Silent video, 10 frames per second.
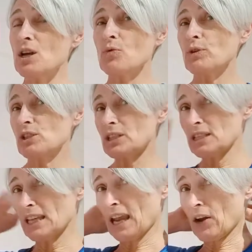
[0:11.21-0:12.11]
which is
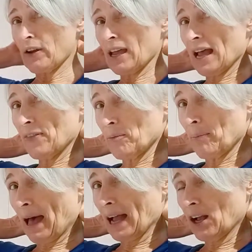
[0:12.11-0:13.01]
the area at the
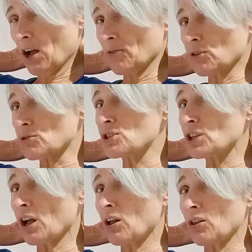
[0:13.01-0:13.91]
back of your
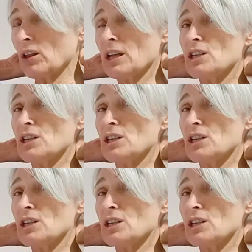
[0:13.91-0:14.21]
skull,